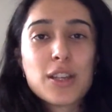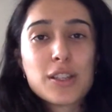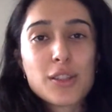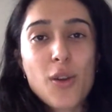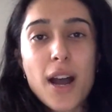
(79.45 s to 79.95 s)

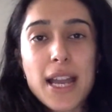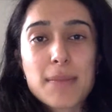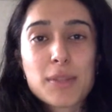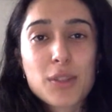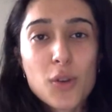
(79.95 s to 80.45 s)
So I
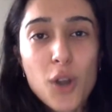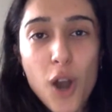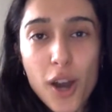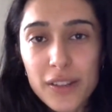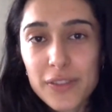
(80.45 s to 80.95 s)
am so
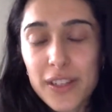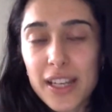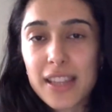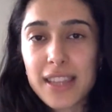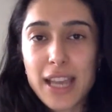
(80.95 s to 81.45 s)

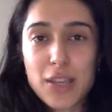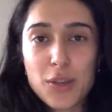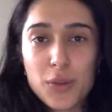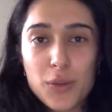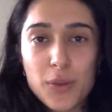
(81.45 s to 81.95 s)
confident that
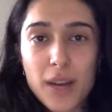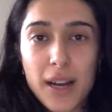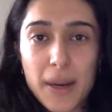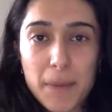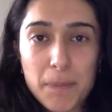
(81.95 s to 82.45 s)
you.
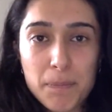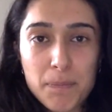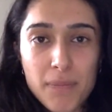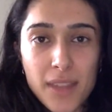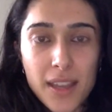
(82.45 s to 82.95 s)
Um,
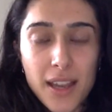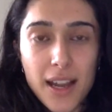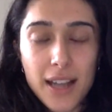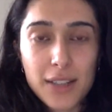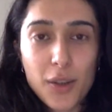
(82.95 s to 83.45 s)

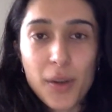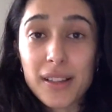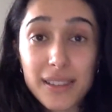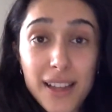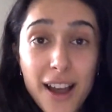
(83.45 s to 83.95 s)
are going to
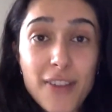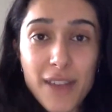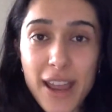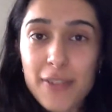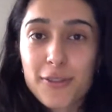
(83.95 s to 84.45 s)
love
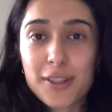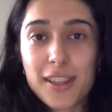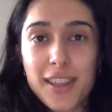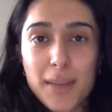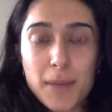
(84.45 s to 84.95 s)

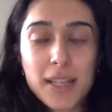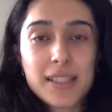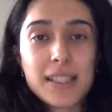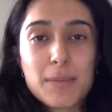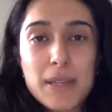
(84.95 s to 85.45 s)
everything because
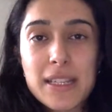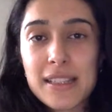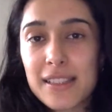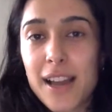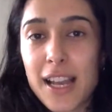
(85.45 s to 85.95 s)
it's been
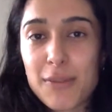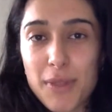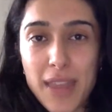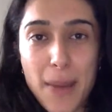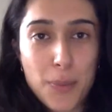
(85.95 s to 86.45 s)
designed
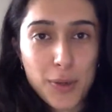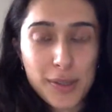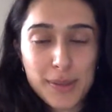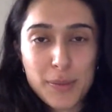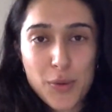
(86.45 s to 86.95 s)
with that
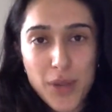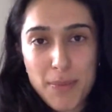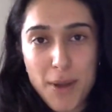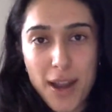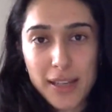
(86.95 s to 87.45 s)
principle
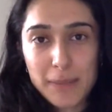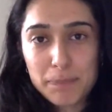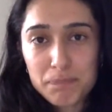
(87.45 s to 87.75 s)
in mind.